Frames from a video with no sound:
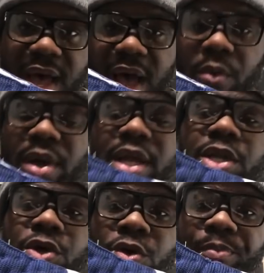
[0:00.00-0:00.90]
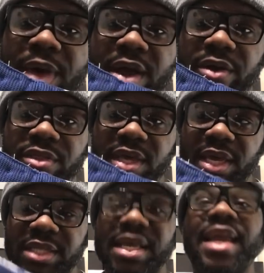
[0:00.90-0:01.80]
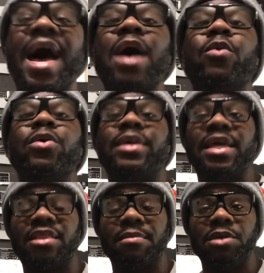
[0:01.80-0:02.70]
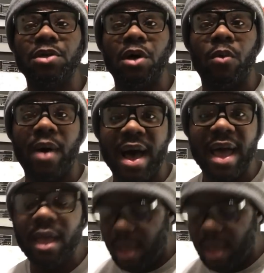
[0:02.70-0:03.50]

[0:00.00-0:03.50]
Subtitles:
I want a new pair of these, and I will get them. You know why?